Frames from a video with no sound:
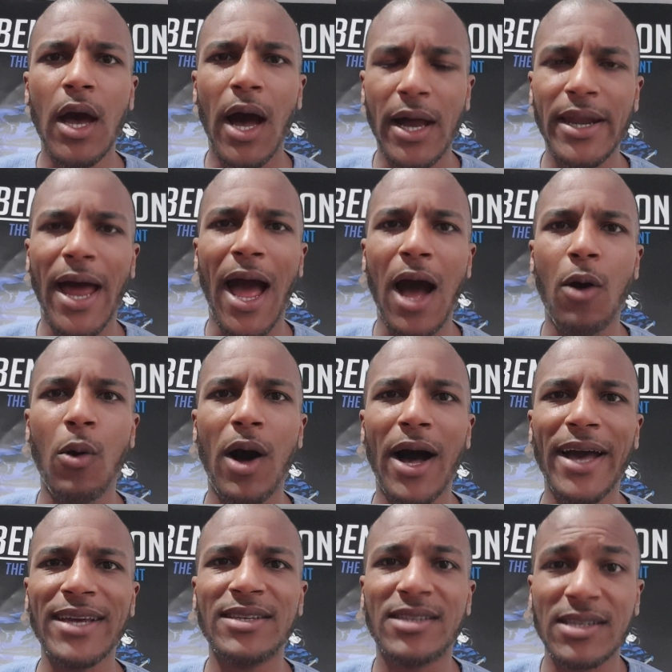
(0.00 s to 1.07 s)
and how
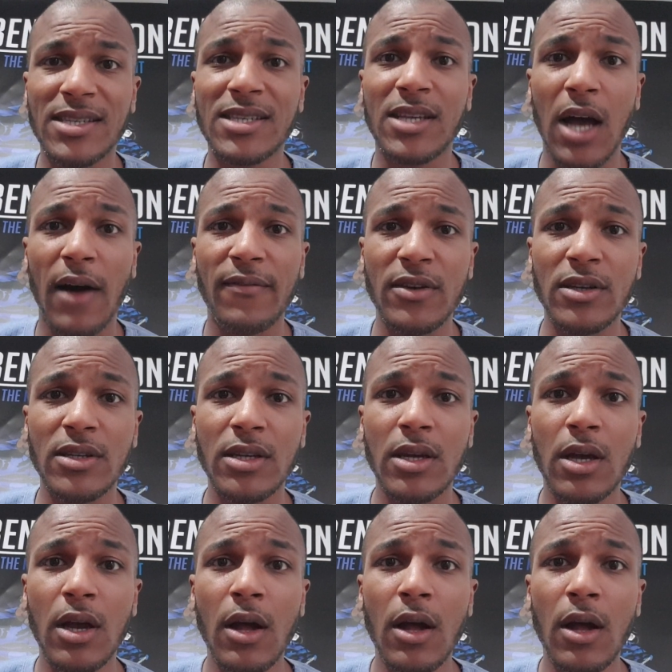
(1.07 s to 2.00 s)
I discovered